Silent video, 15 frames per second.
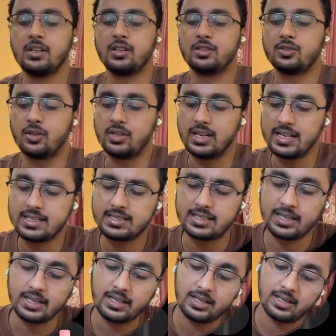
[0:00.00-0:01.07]
So let's
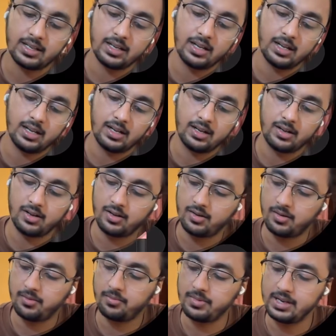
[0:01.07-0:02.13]
say
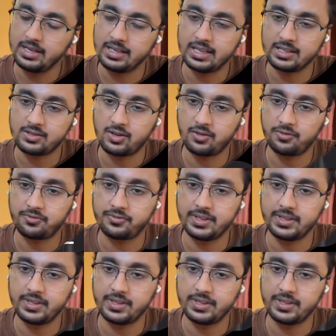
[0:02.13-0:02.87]
in case of